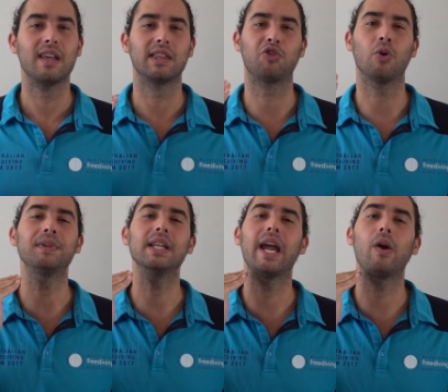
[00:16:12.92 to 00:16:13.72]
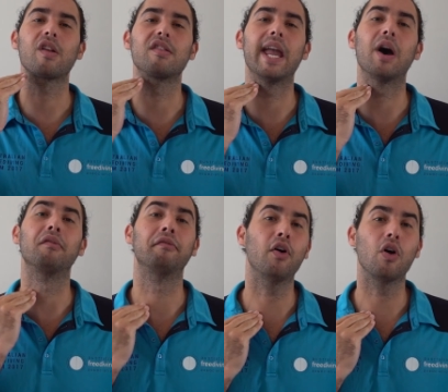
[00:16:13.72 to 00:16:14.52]
They drop their larynx
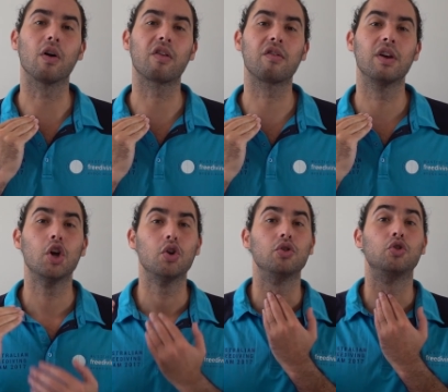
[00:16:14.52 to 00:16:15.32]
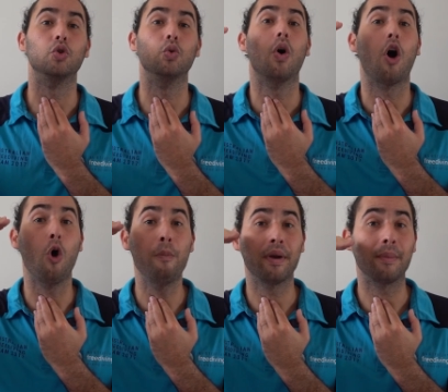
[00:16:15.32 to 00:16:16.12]
down first to
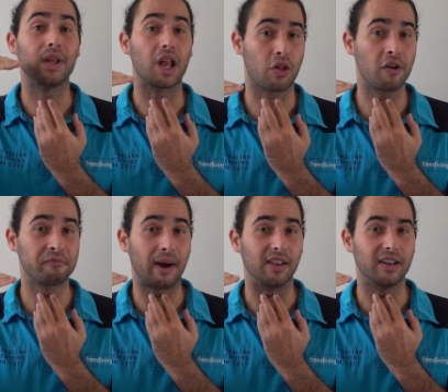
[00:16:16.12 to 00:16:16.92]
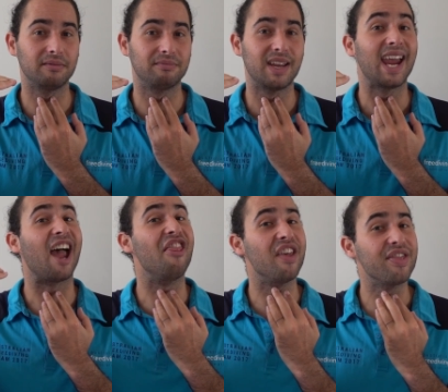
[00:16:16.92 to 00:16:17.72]
open up their soft palate,
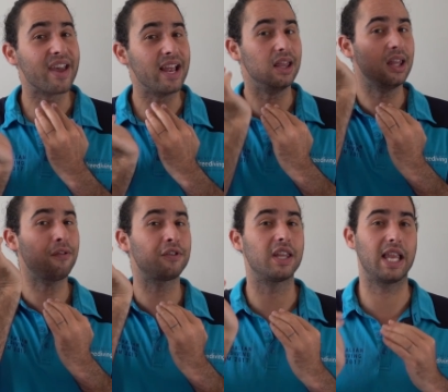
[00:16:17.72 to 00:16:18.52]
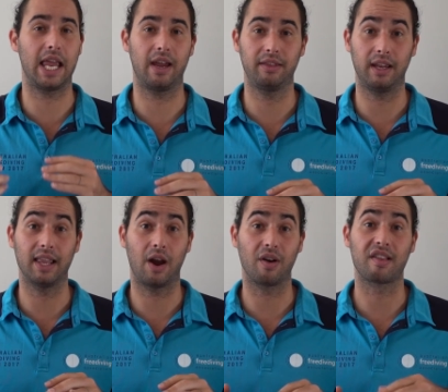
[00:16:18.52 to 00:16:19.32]
and then they lift their
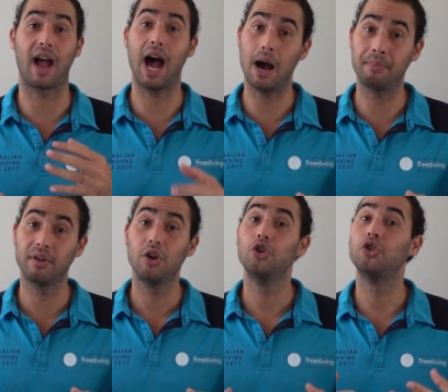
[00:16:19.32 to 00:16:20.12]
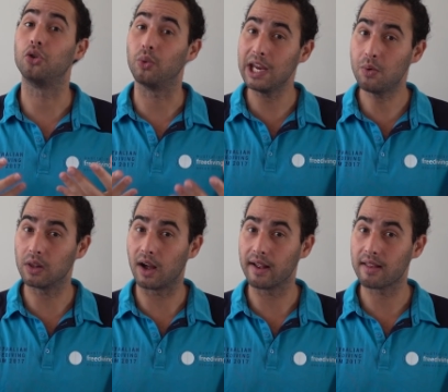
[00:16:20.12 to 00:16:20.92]
larynx up to
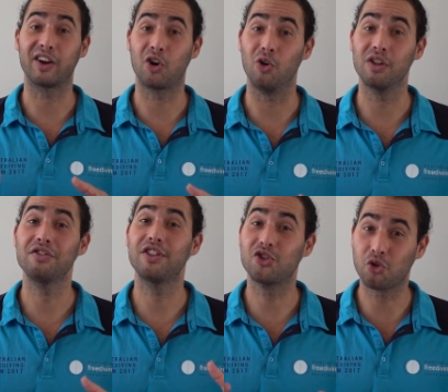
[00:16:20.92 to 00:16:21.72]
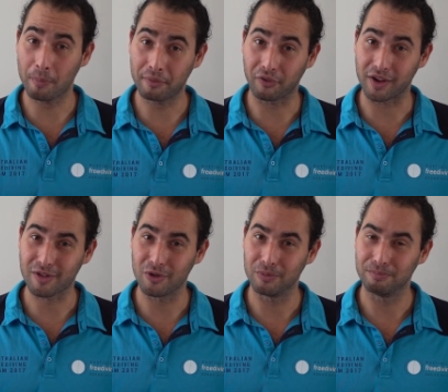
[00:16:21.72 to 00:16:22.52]
equalize. I call it the drop
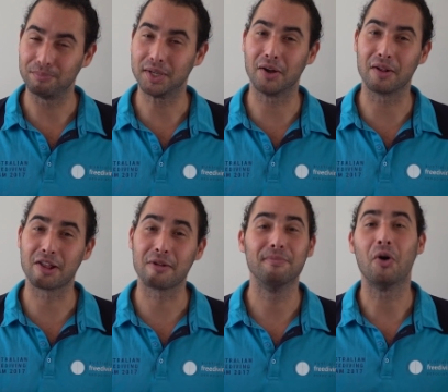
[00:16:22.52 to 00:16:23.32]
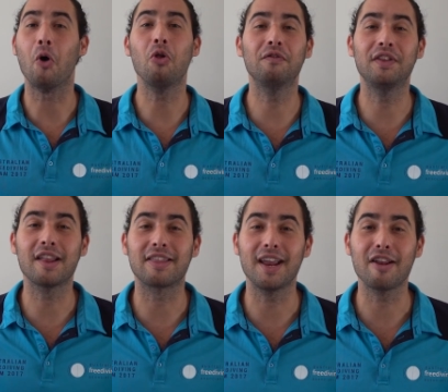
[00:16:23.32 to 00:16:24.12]
Frenzel because all of
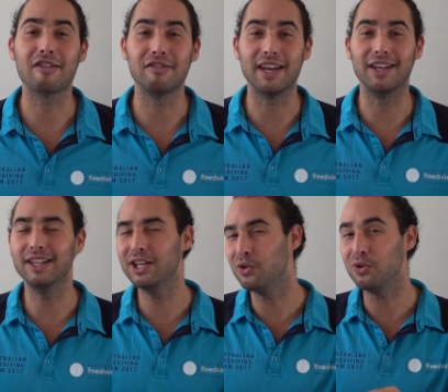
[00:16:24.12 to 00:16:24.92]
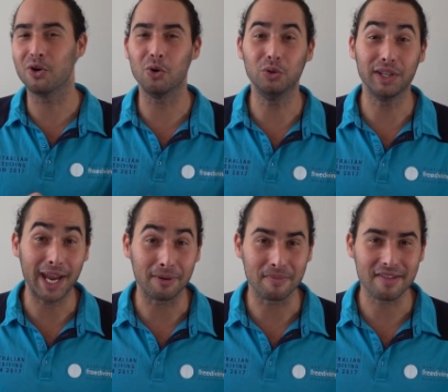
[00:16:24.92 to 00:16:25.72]
these things need little cool
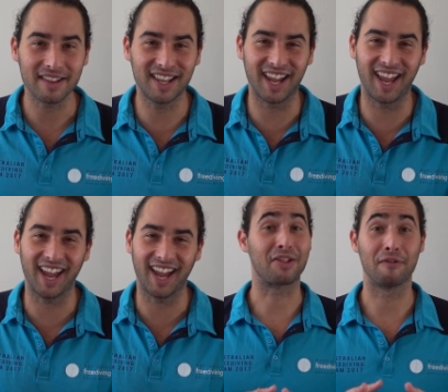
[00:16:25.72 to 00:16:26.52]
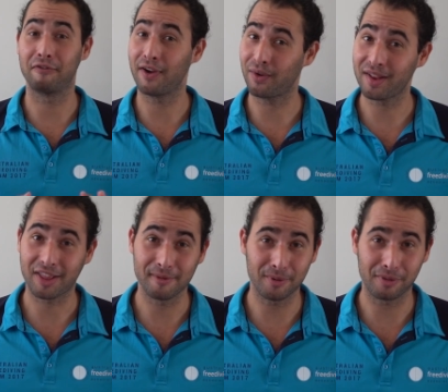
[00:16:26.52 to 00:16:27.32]
names. It's a very
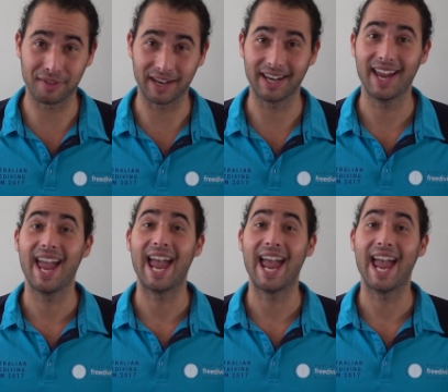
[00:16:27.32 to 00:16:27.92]
simple thing,